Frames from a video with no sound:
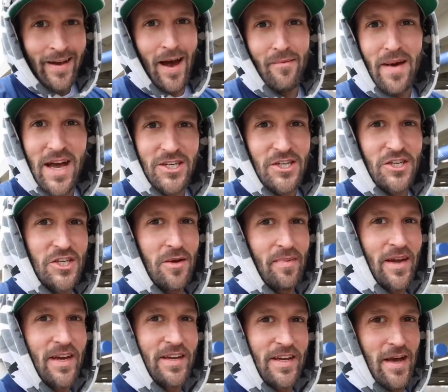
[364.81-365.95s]
Imagine
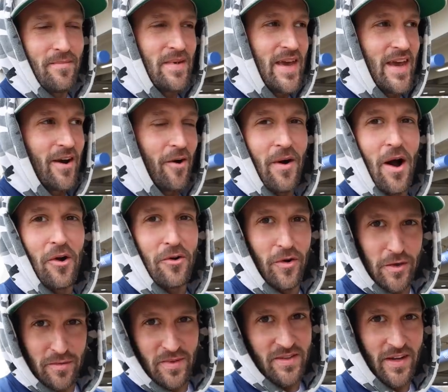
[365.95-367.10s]
shipping a D M E around
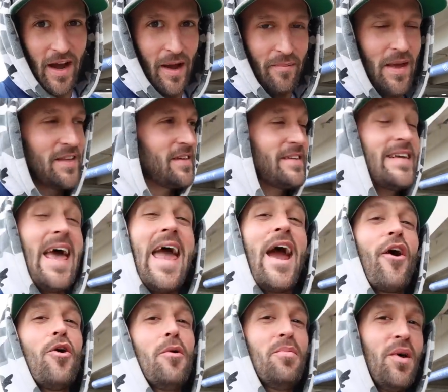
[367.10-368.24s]
Christmas time. That's a
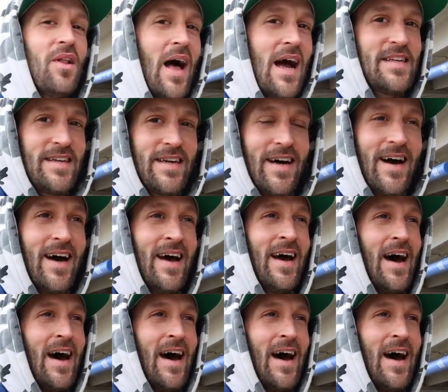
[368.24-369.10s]
terrible idea.